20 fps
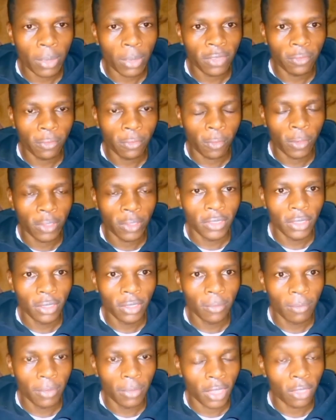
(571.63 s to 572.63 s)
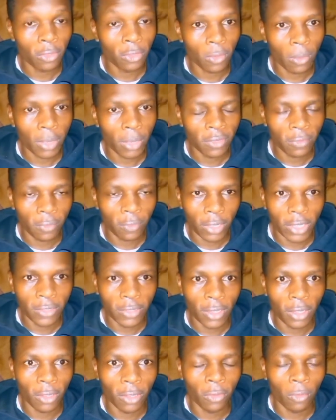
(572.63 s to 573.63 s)
much for watching. Thank you so much for
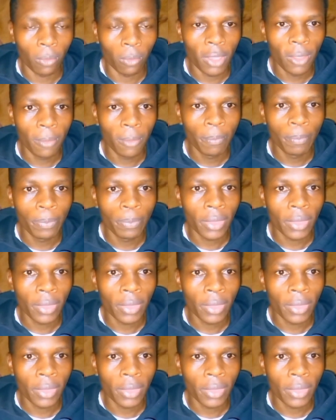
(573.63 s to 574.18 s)
listening to me.